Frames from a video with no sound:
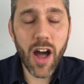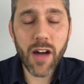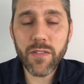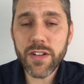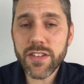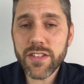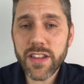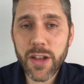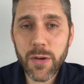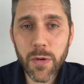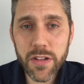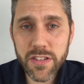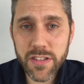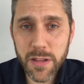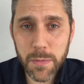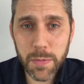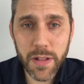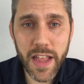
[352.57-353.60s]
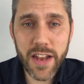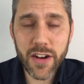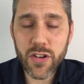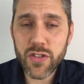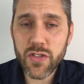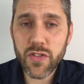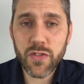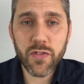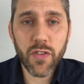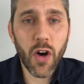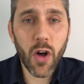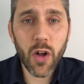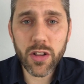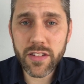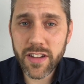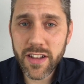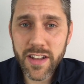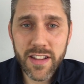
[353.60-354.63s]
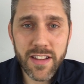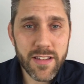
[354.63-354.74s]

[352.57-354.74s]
Obviously, it wasn't the planner's fault.